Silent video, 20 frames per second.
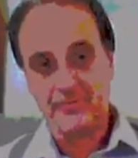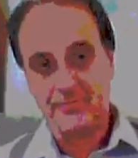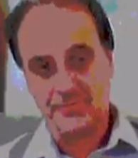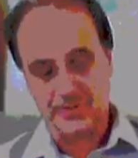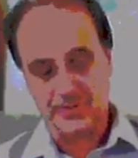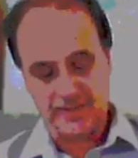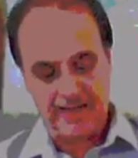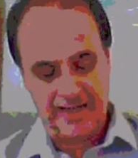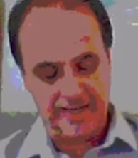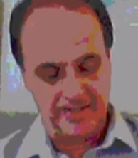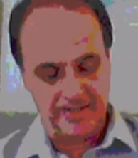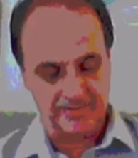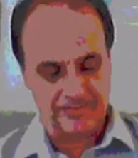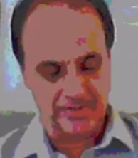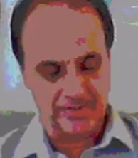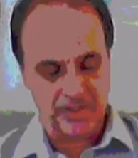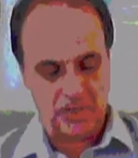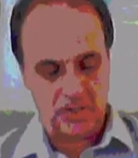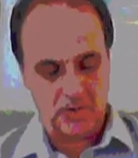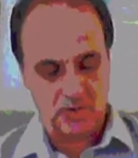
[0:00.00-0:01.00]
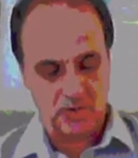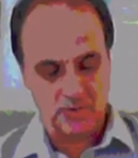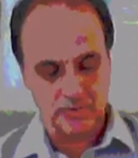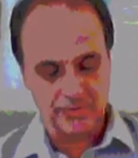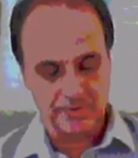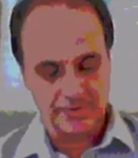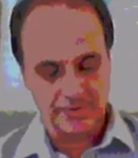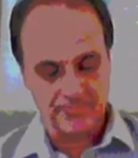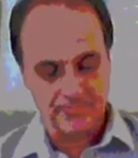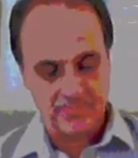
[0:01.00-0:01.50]
the head of
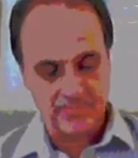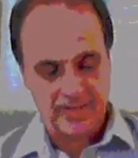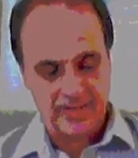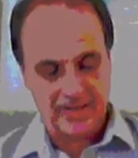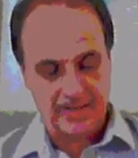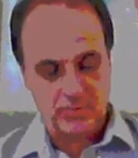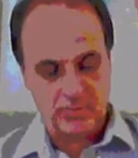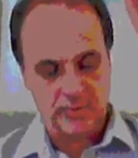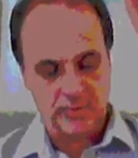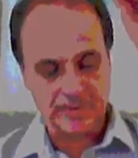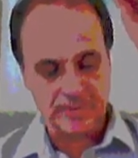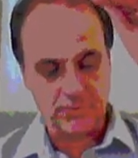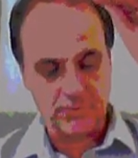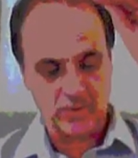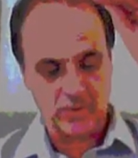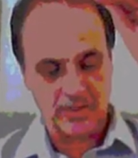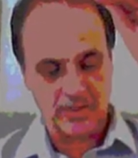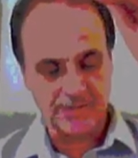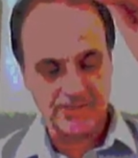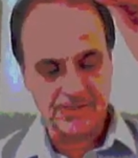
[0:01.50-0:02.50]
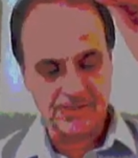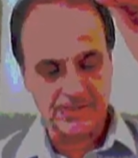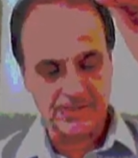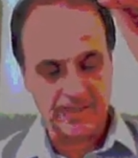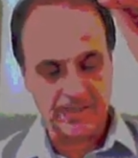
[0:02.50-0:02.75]
gold, which was